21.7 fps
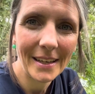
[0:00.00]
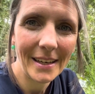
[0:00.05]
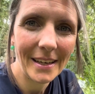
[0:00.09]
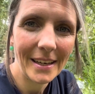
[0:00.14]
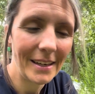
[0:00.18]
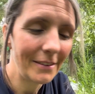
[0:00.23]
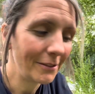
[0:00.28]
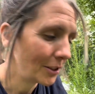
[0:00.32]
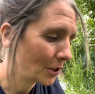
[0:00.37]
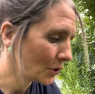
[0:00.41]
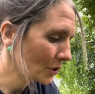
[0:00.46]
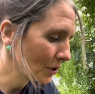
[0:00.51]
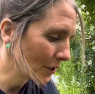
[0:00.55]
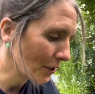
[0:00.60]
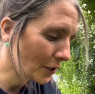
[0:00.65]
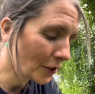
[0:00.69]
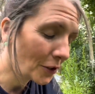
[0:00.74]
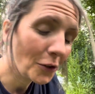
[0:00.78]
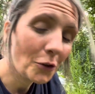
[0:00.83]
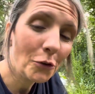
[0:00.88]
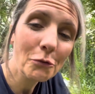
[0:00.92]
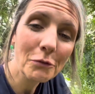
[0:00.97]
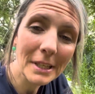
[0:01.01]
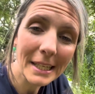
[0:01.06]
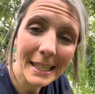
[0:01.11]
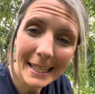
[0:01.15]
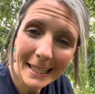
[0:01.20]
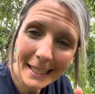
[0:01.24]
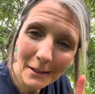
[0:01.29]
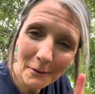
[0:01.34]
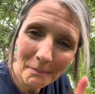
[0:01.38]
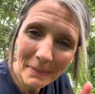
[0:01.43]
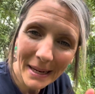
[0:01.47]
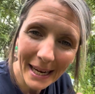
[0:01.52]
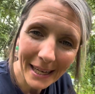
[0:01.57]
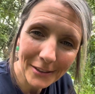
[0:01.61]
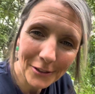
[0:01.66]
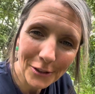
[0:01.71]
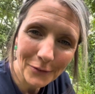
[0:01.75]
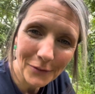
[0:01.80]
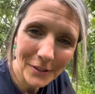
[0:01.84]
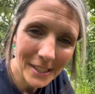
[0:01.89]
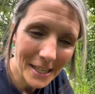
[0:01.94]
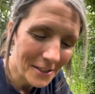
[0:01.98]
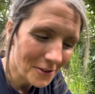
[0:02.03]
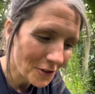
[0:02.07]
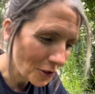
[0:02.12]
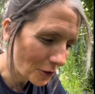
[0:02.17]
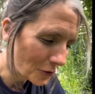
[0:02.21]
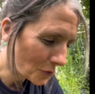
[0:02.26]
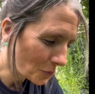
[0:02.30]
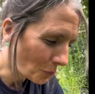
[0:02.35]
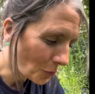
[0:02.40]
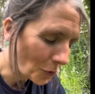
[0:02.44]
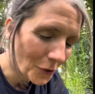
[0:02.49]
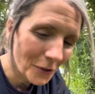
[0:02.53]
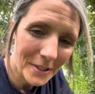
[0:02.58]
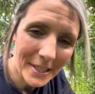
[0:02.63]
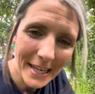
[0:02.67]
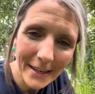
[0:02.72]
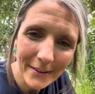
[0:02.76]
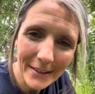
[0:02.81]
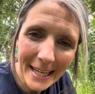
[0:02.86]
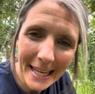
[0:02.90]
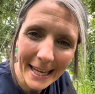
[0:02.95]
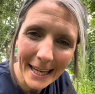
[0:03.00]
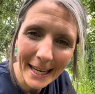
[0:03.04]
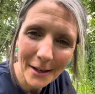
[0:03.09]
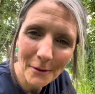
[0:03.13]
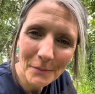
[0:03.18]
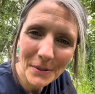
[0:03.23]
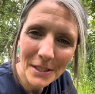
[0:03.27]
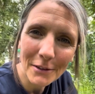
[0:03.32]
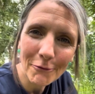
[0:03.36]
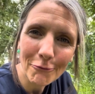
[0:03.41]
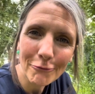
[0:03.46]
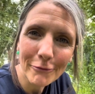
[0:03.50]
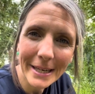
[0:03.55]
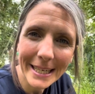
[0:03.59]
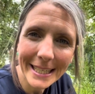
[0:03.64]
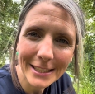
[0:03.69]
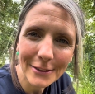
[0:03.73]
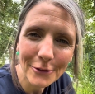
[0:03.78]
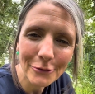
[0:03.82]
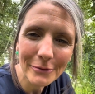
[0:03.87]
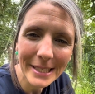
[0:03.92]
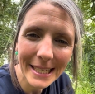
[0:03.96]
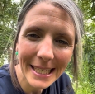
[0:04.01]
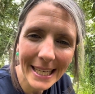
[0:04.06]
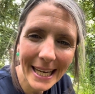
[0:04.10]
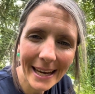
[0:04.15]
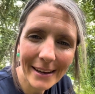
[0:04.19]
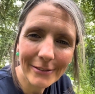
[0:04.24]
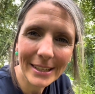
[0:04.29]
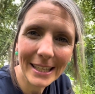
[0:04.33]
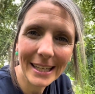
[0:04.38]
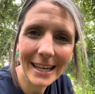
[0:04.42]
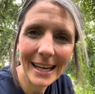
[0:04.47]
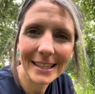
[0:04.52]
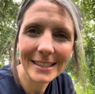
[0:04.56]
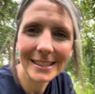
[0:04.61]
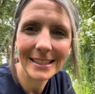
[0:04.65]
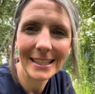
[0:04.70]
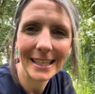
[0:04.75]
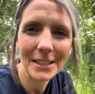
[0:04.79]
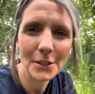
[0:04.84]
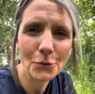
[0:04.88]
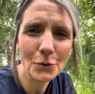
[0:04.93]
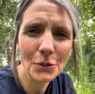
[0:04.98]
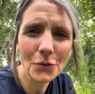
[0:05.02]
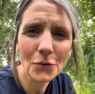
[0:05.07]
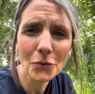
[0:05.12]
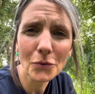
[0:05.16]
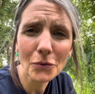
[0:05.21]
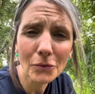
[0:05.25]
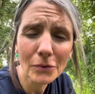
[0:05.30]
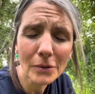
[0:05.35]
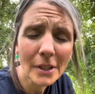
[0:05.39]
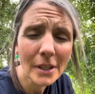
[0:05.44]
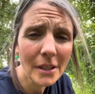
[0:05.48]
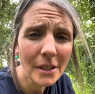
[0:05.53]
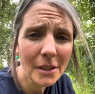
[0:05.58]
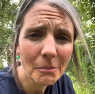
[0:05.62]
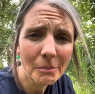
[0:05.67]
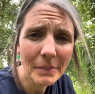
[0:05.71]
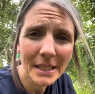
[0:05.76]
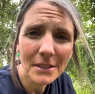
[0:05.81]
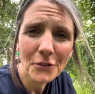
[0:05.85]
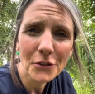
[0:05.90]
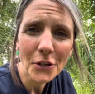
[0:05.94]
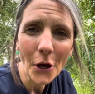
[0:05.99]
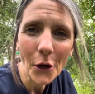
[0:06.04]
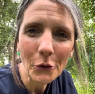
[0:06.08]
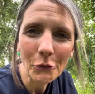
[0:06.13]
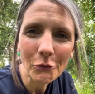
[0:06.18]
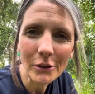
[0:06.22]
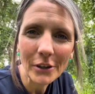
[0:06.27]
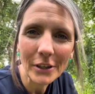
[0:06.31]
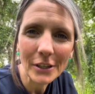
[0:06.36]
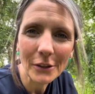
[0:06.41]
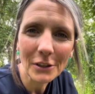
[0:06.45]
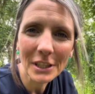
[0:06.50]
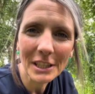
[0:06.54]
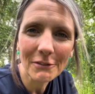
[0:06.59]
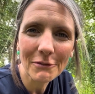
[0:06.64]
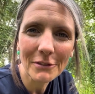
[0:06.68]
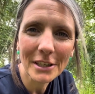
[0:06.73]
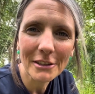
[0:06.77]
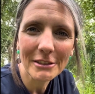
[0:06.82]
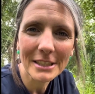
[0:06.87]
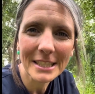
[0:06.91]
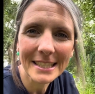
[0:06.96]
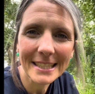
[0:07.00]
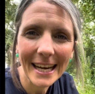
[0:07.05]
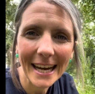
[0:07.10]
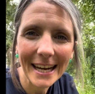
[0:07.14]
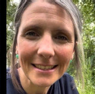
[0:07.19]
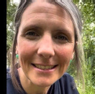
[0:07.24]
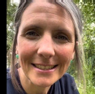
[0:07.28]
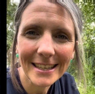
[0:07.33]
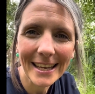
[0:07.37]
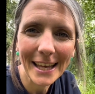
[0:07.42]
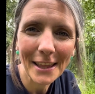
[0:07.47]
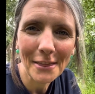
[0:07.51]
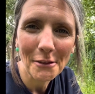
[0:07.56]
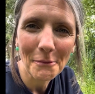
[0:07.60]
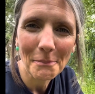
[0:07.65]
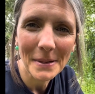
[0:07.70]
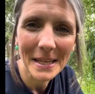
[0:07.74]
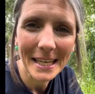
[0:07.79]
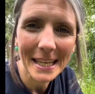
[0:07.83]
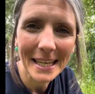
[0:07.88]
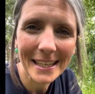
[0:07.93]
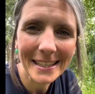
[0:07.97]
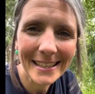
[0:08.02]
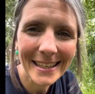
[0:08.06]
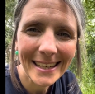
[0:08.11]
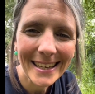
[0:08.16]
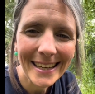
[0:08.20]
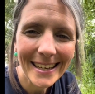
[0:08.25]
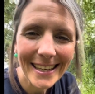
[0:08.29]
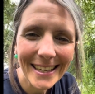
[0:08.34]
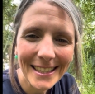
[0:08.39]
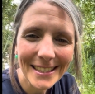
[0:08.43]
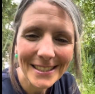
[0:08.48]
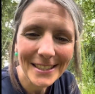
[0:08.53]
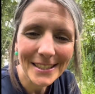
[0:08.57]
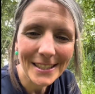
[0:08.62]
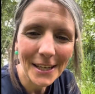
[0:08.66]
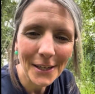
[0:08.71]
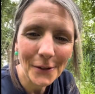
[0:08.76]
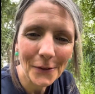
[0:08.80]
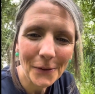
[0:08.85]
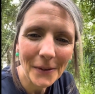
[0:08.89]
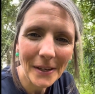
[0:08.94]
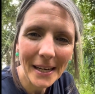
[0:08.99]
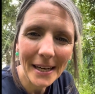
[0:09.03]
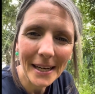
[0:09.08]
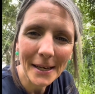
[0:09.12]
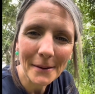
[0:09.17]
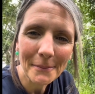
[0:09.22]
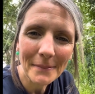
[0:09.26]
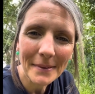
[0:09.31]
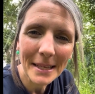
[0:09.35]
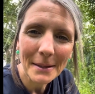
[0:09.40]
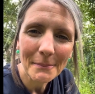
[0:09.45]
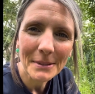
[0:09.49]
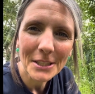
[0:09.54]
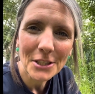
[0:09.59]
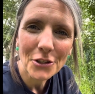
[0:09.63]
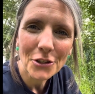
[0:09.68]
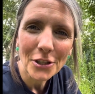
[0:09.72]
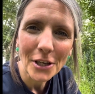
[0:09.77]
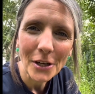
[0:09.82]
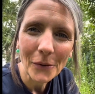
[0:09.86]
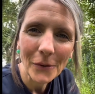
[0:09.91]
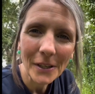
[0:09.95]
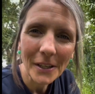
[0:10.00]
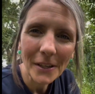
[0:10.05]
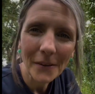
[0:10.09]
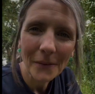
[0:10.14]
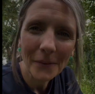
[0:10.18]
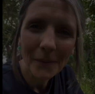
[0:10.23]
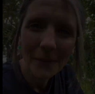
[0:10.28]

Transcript: I've got a lovely little patch of St. John's wort down here, but it rained really heavily last night, so it's all bent over and looking very sad at the minute. So let me show you.